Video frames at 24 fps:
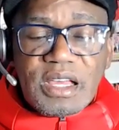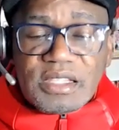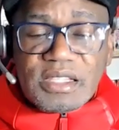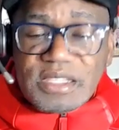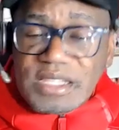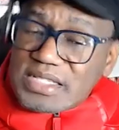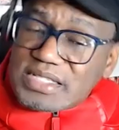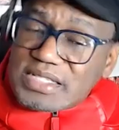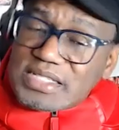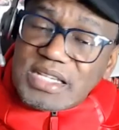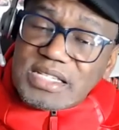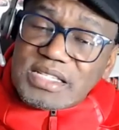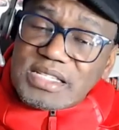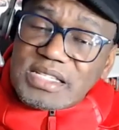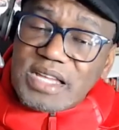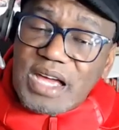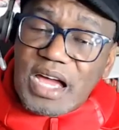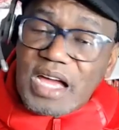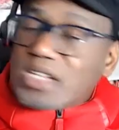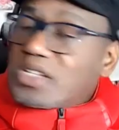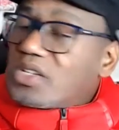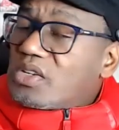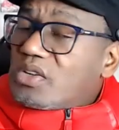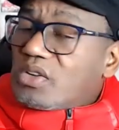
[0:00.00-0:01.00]
This season,
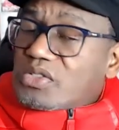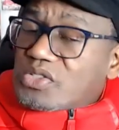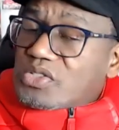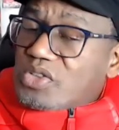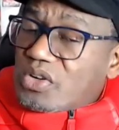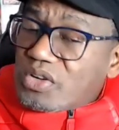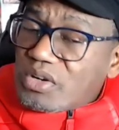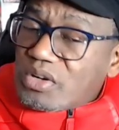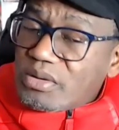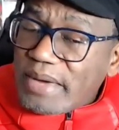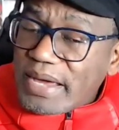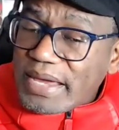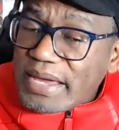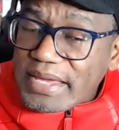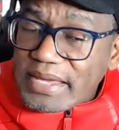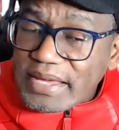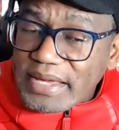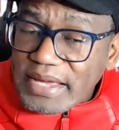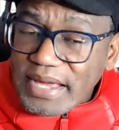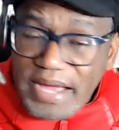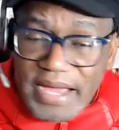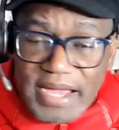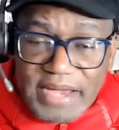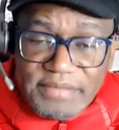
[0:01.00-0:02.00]
I don't know what's going on, mate.
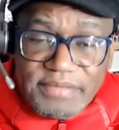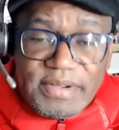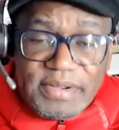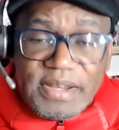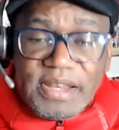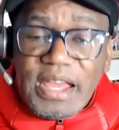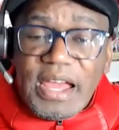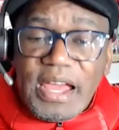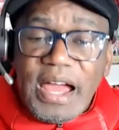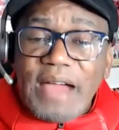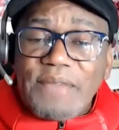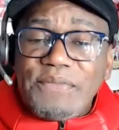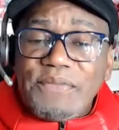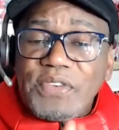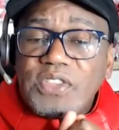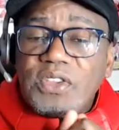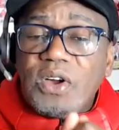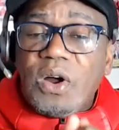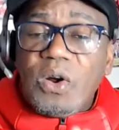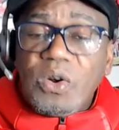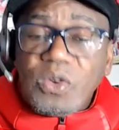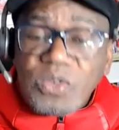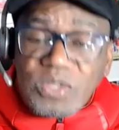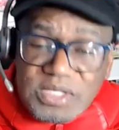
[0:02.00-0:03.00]
I think
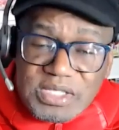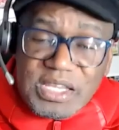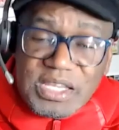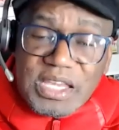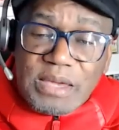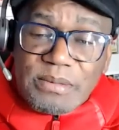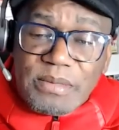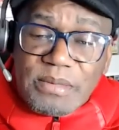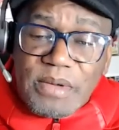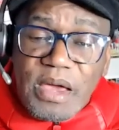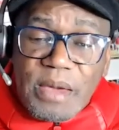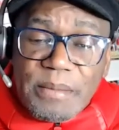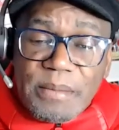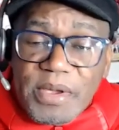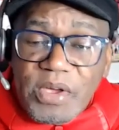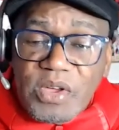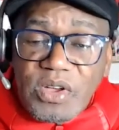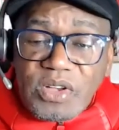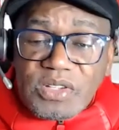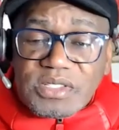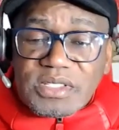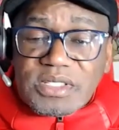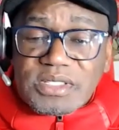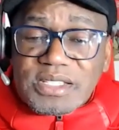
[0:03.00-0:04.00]
the whole team,
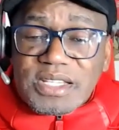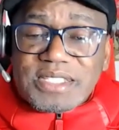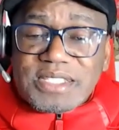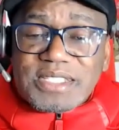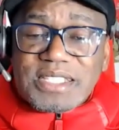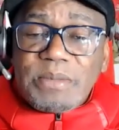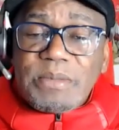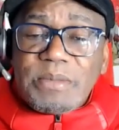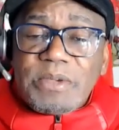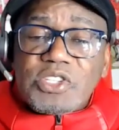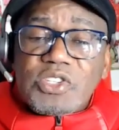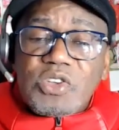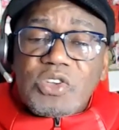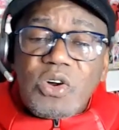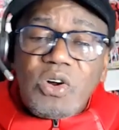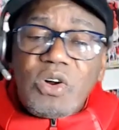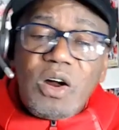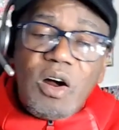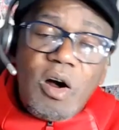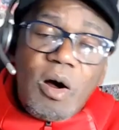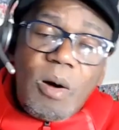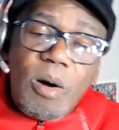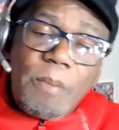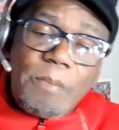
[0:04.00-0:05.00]
because the team is so
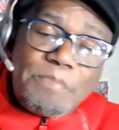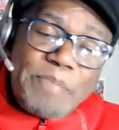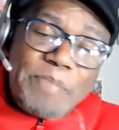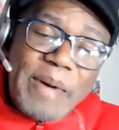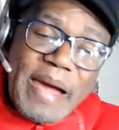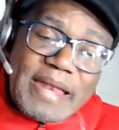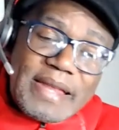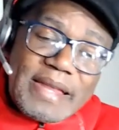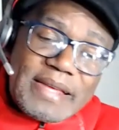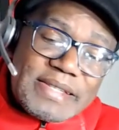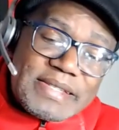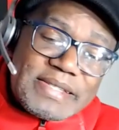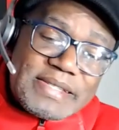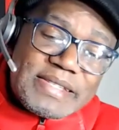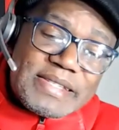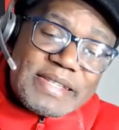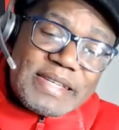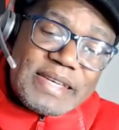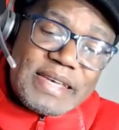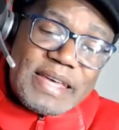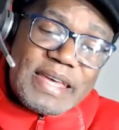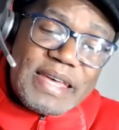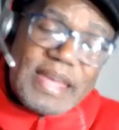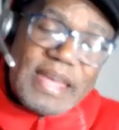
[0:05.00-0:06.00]
unbalanced
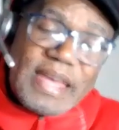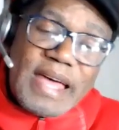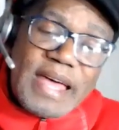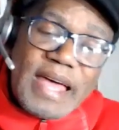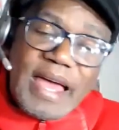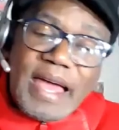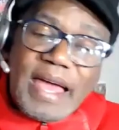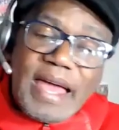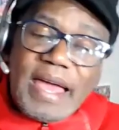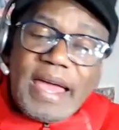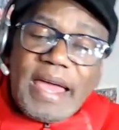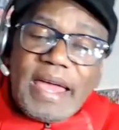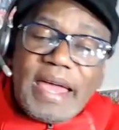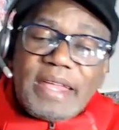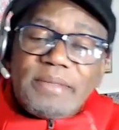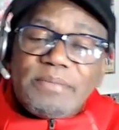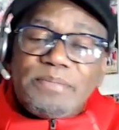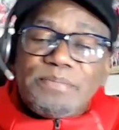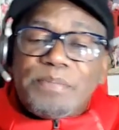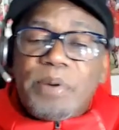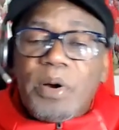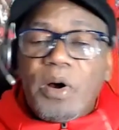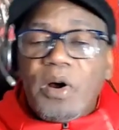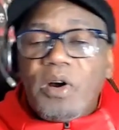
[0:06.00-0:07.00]
and
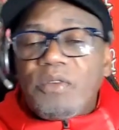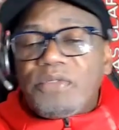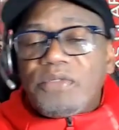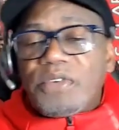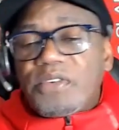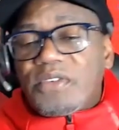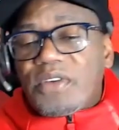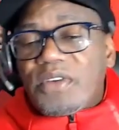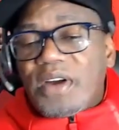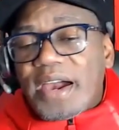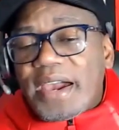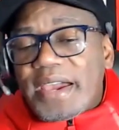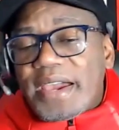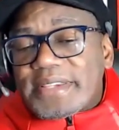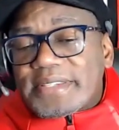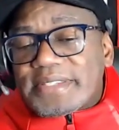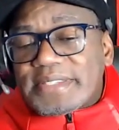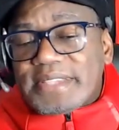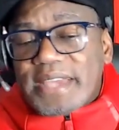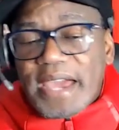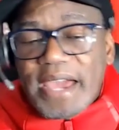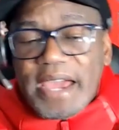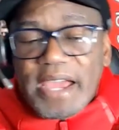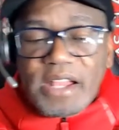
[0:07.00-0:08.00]

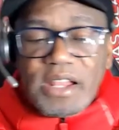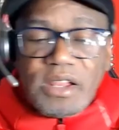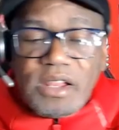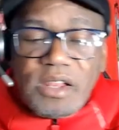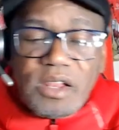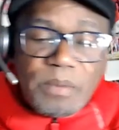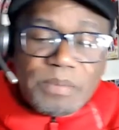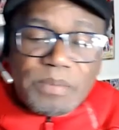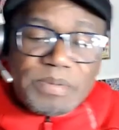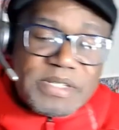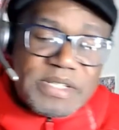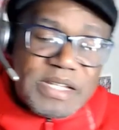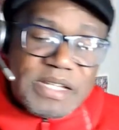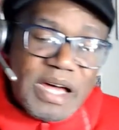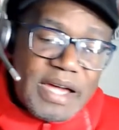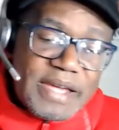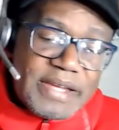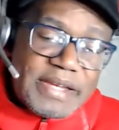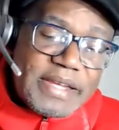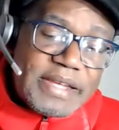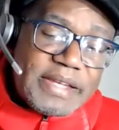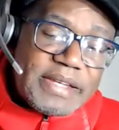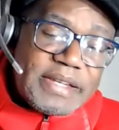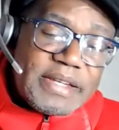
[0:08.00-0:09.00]
pulverized and
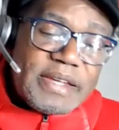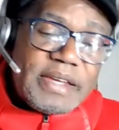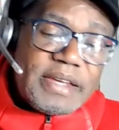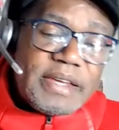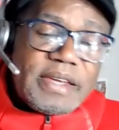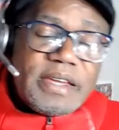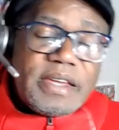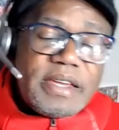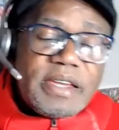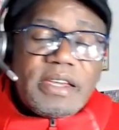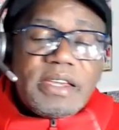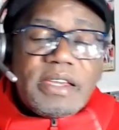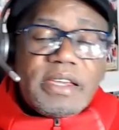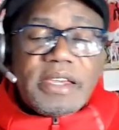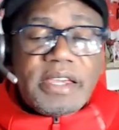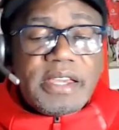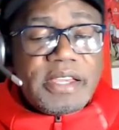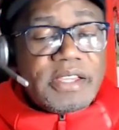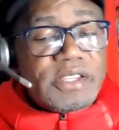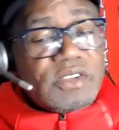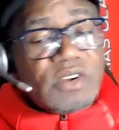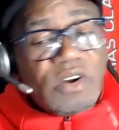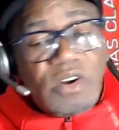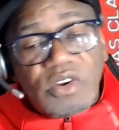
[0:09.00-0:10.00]
lopsided,
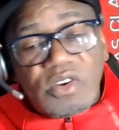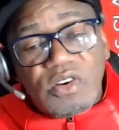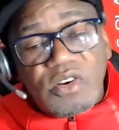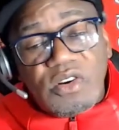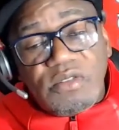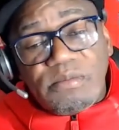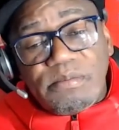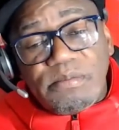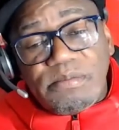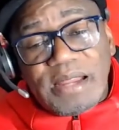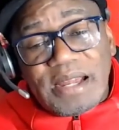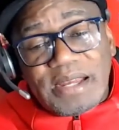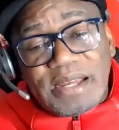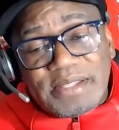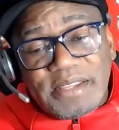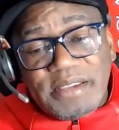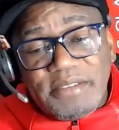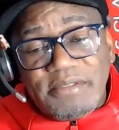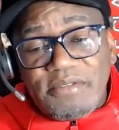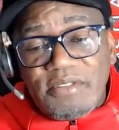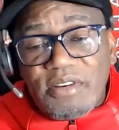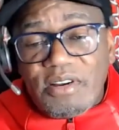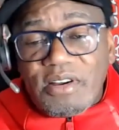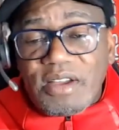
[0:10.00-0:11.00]
it's all gone
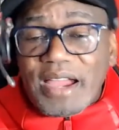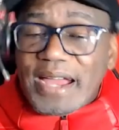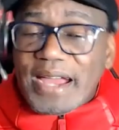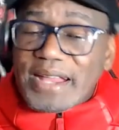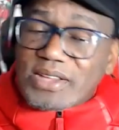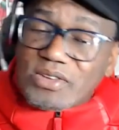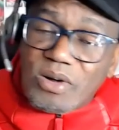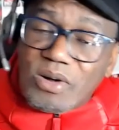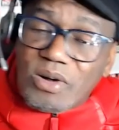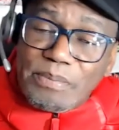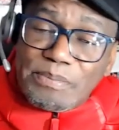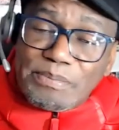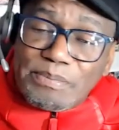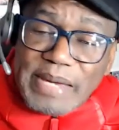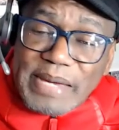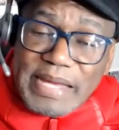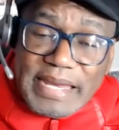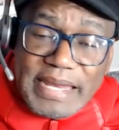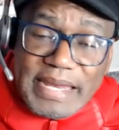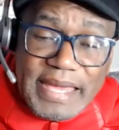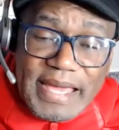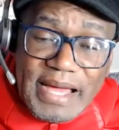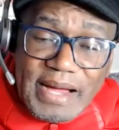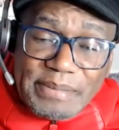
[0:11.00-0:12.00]
bloody wrong and gone
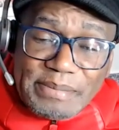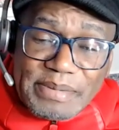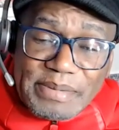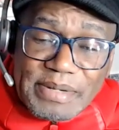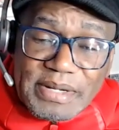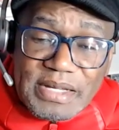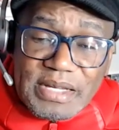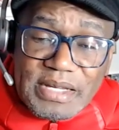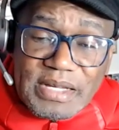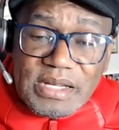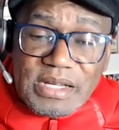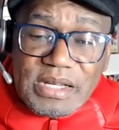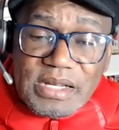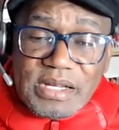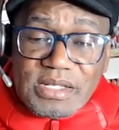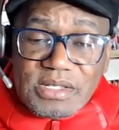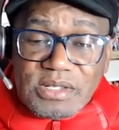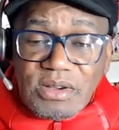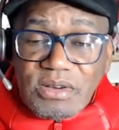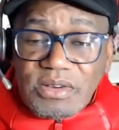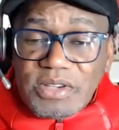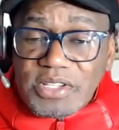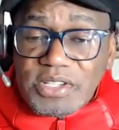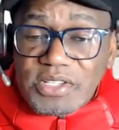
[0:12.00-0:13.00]
belly up.
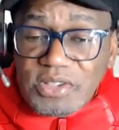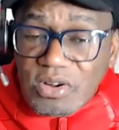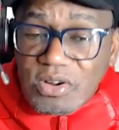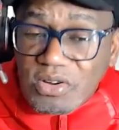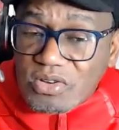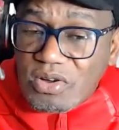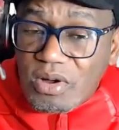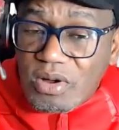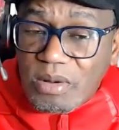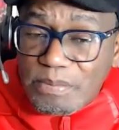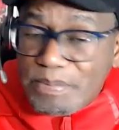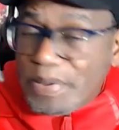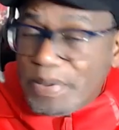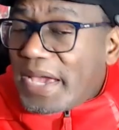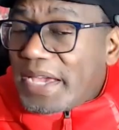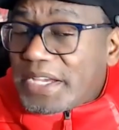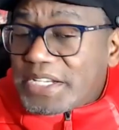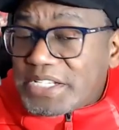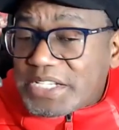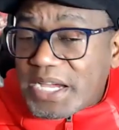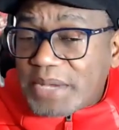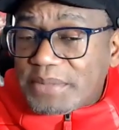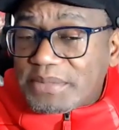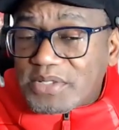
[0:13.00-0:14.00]
So it's all gone
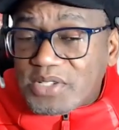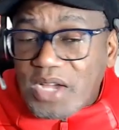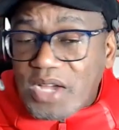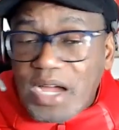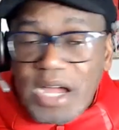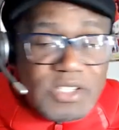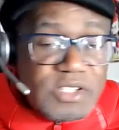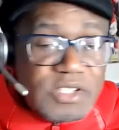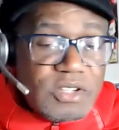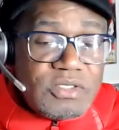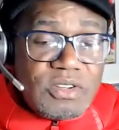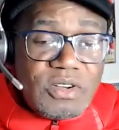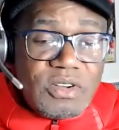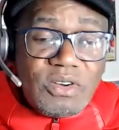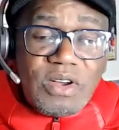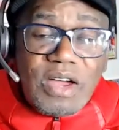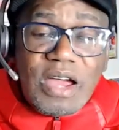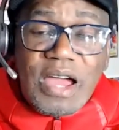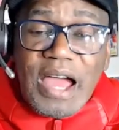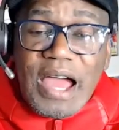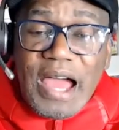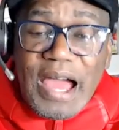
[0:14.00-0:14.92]
pear-shaped. So I don't know.